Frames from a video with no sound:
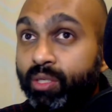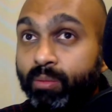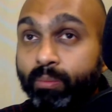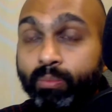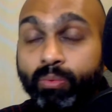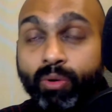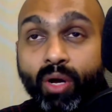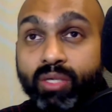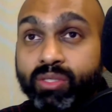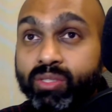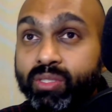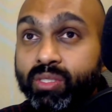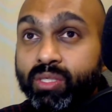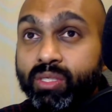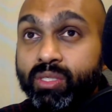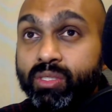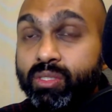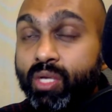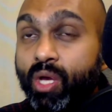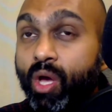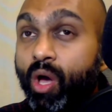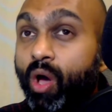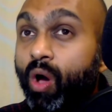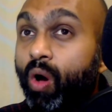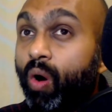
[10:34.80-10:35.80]
process
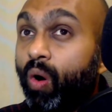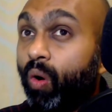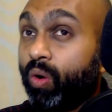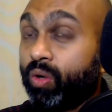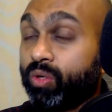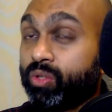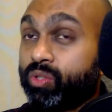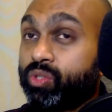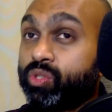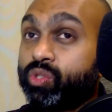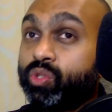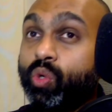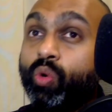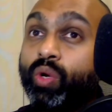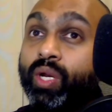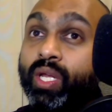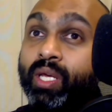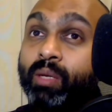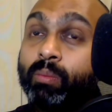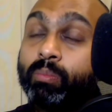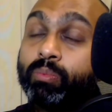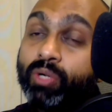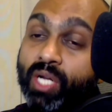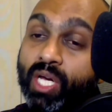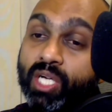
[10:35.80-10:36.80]
or storing
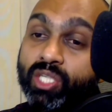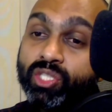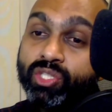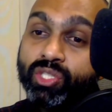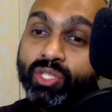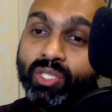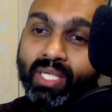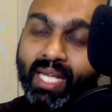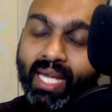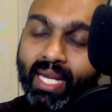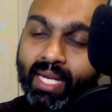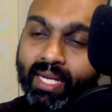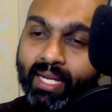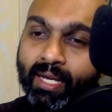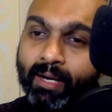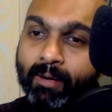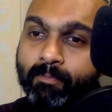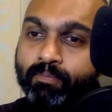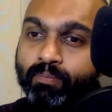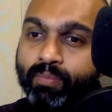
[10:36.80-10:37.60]
production data.